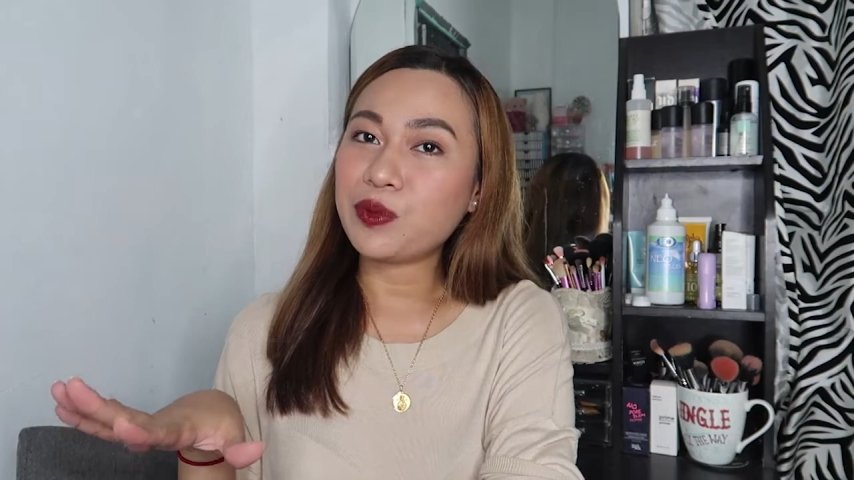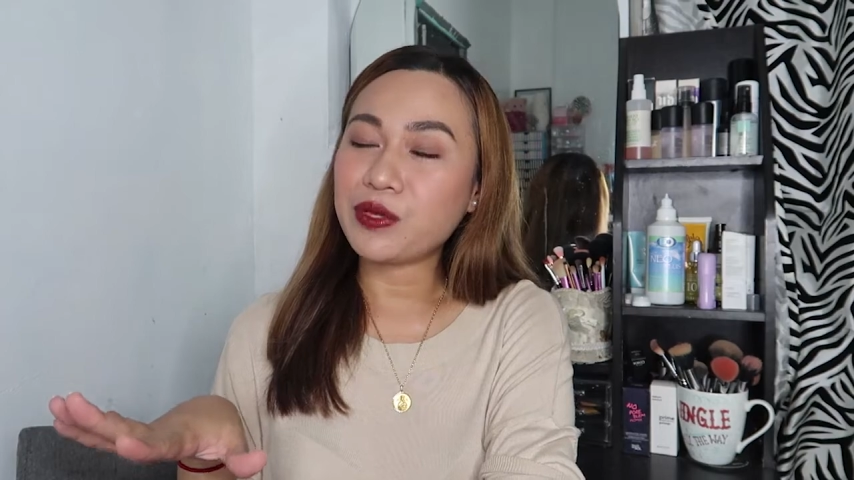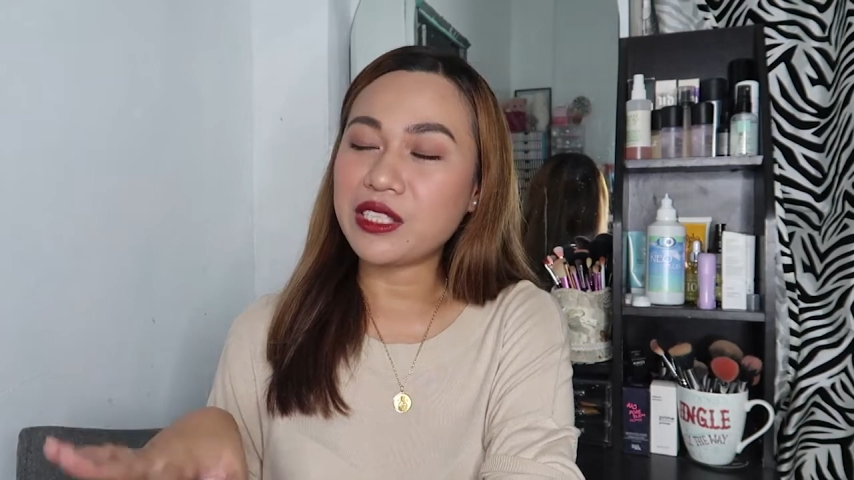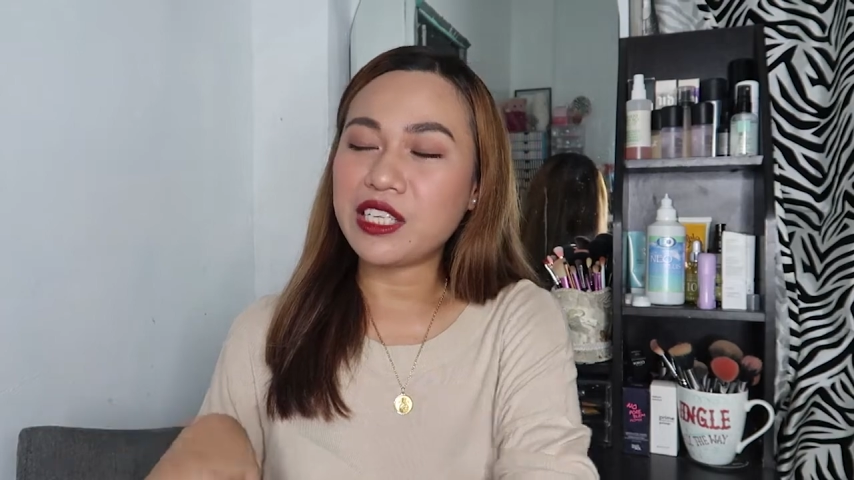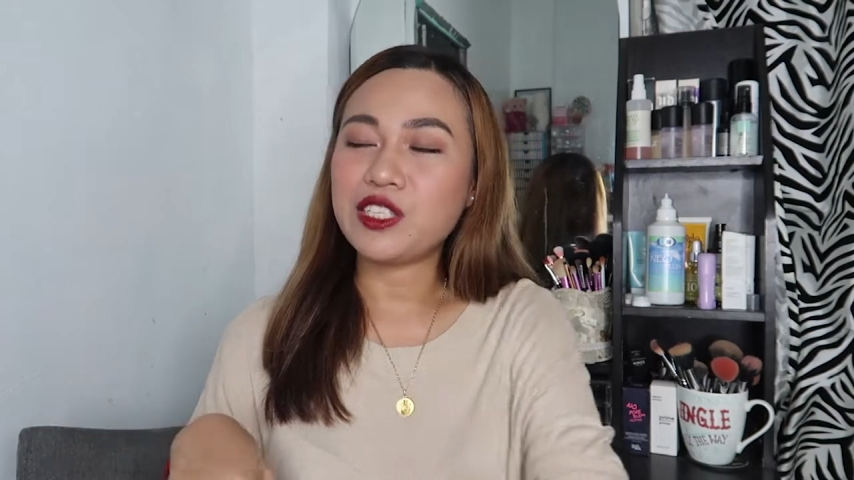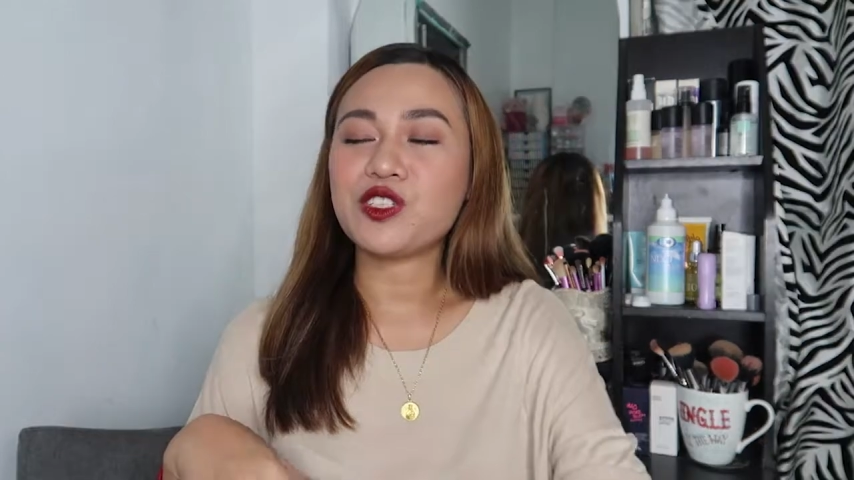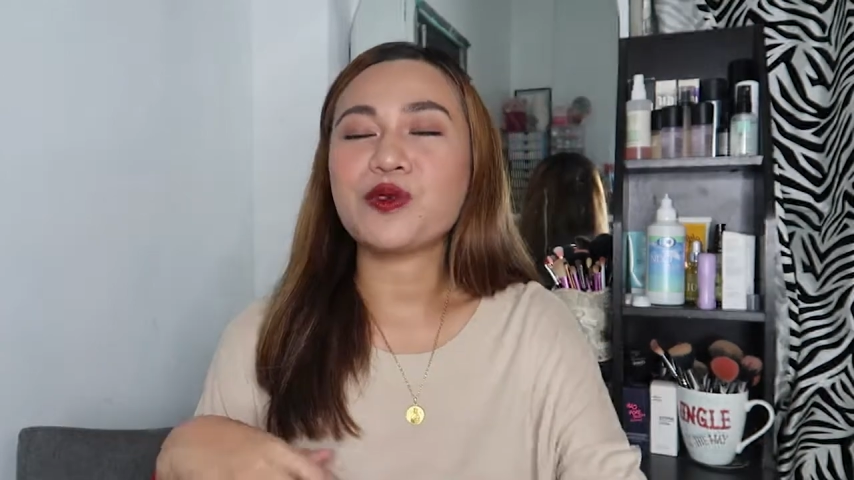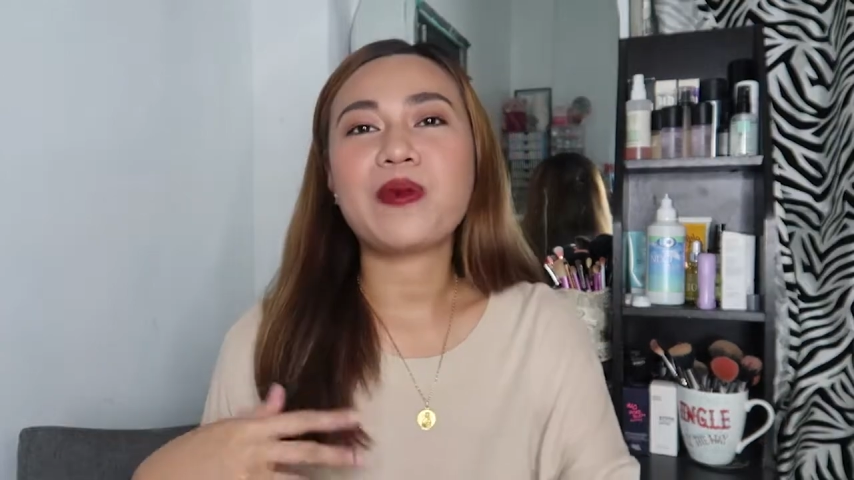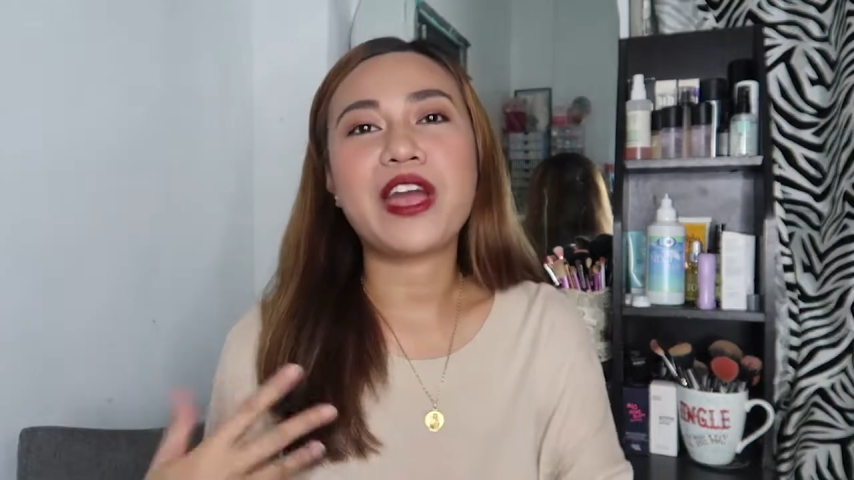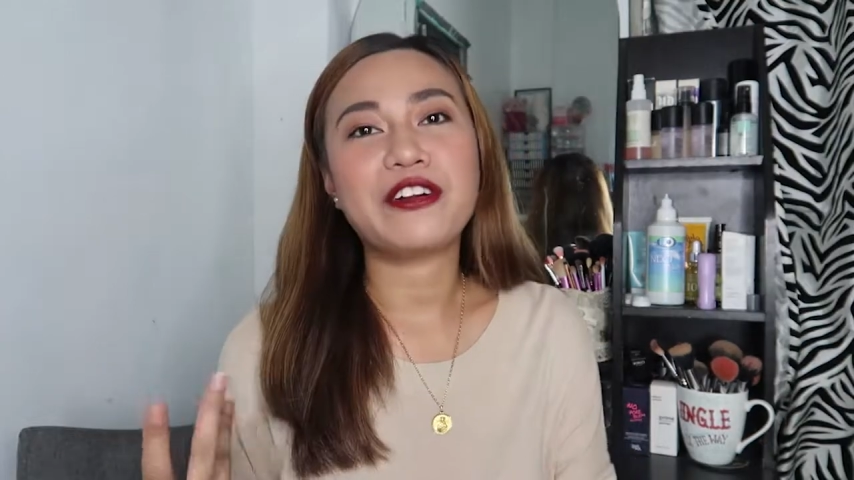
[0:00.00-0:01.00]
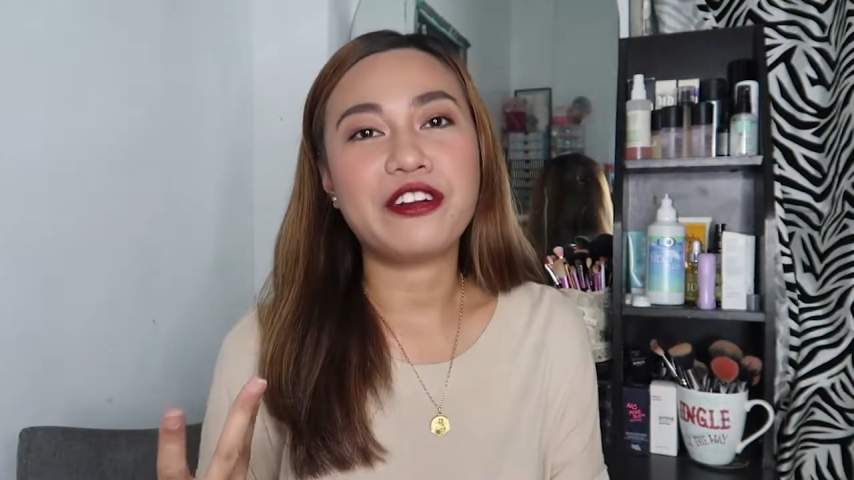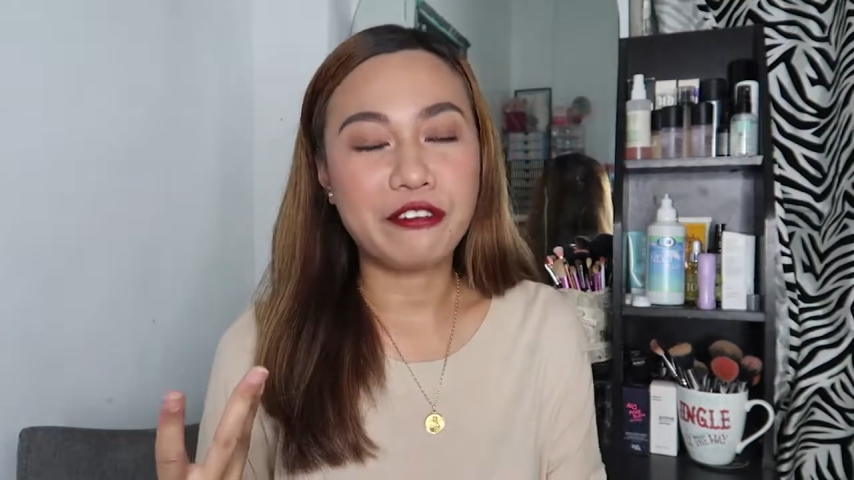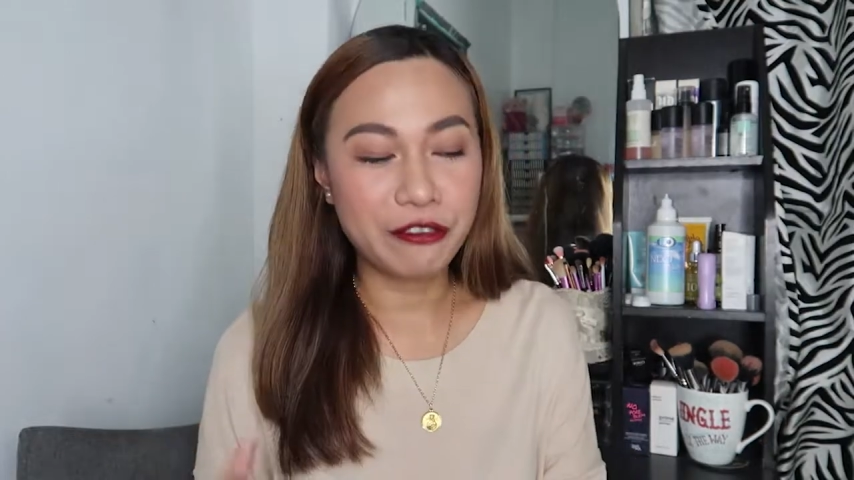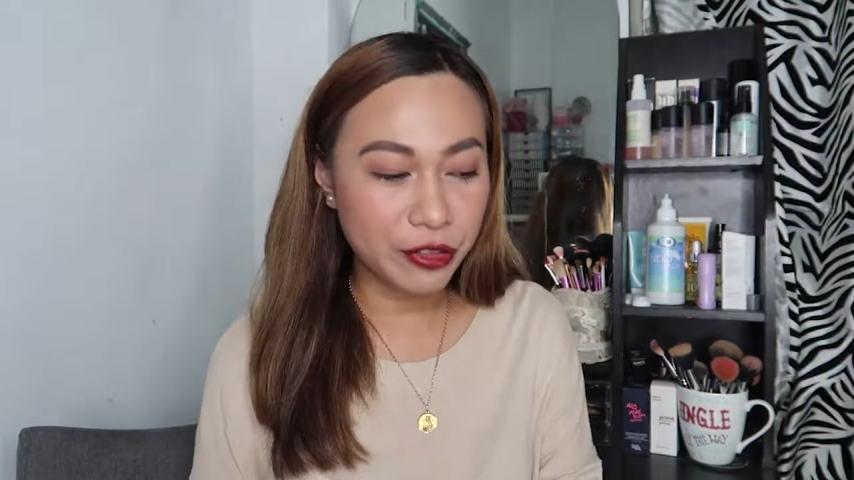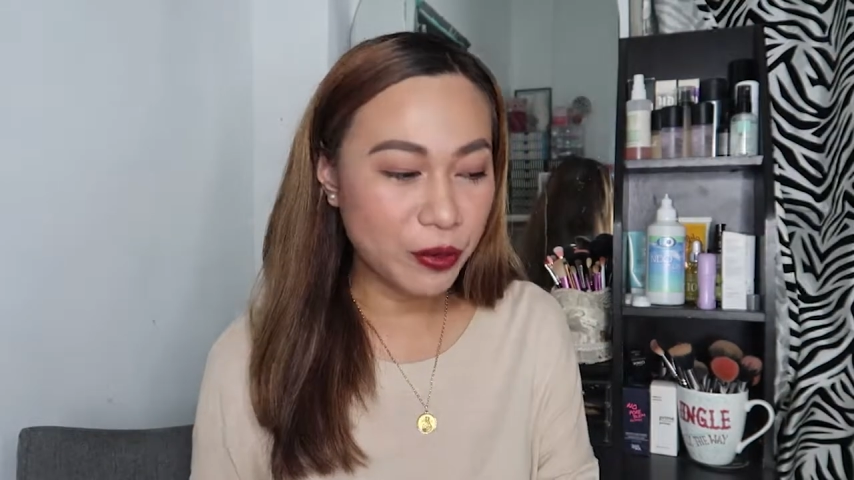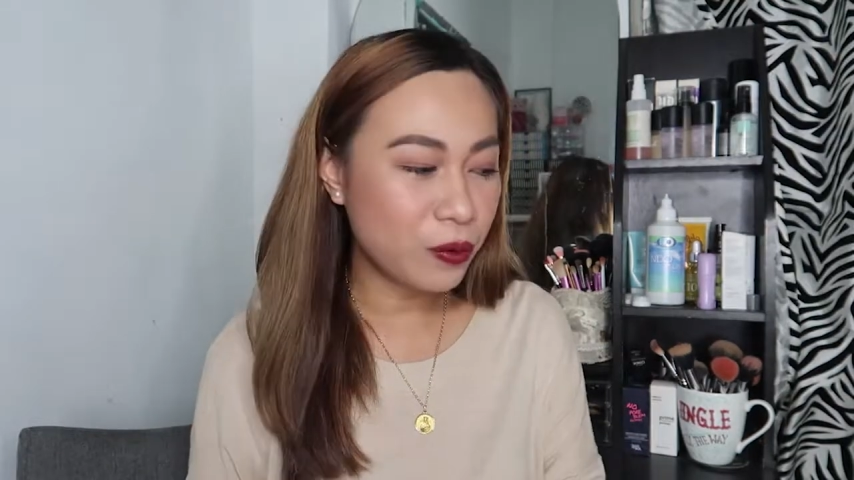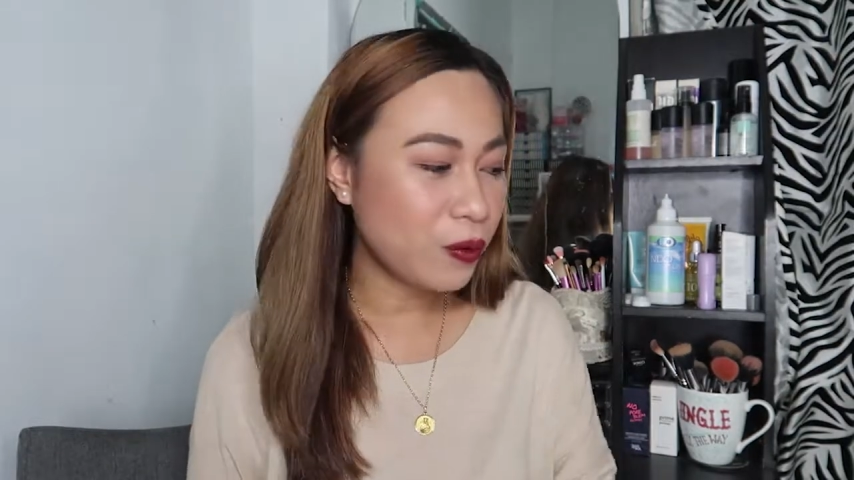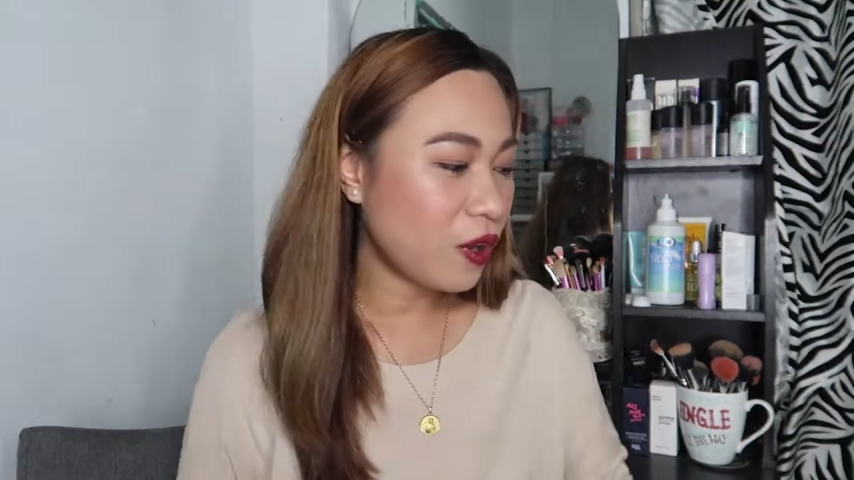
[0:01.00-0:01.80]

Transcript: proceed to my review.